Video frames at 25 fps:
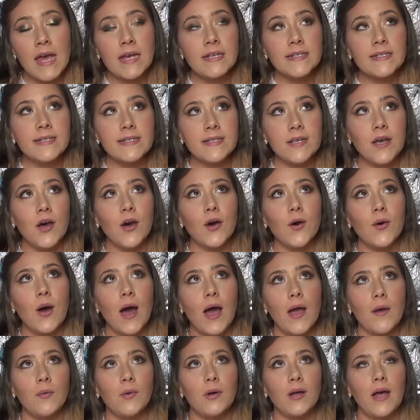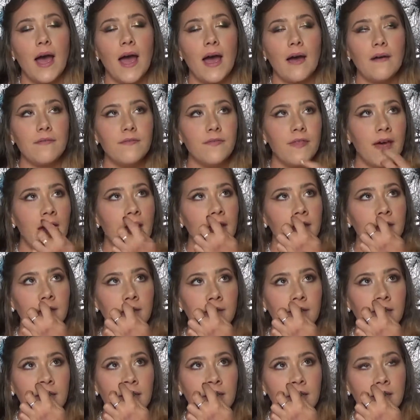so I will have that
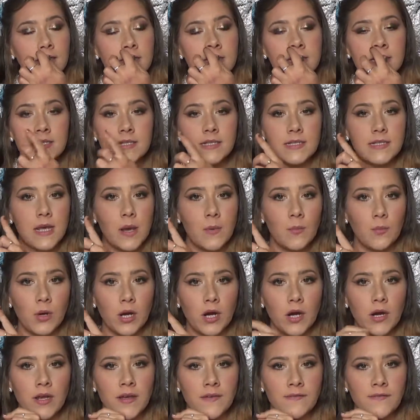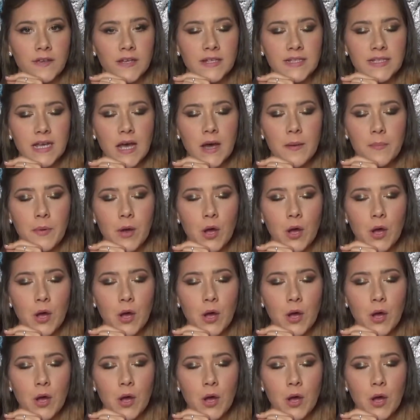linked somewhere if it's up